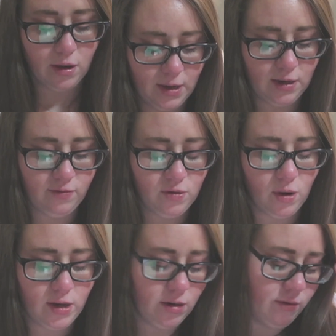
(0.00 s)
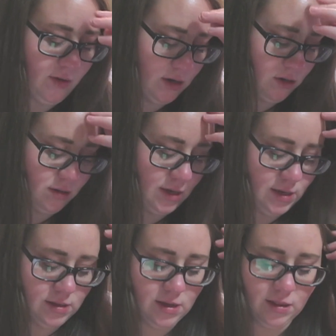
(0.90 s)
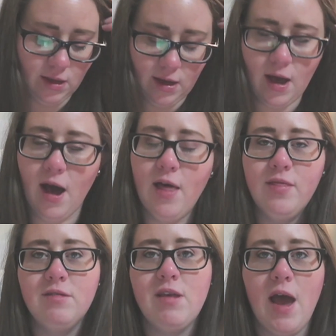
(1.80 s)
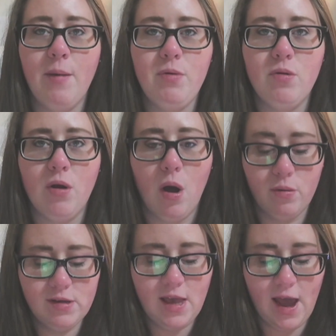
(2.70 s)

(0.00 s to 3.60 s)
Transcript: and if you hire a vendor that isn't like on this app you can always